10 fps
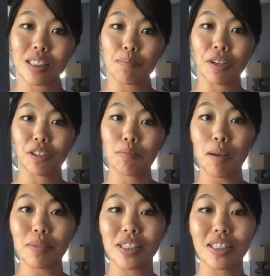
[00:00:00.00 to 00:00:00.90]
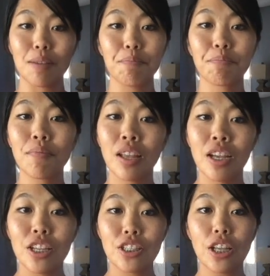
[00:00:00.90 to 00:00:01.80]
the Superior Mop System.
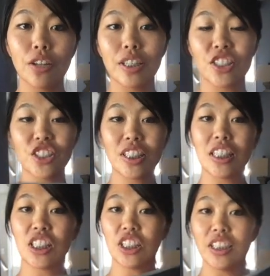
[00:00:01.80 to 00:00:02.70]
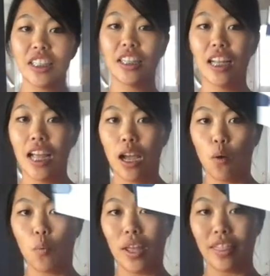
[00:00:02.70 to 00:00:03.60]
So let's just get started
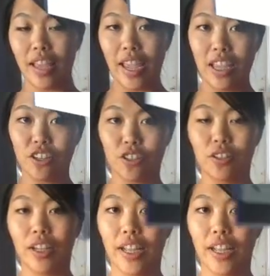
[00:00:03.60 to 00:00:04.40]
with the handle.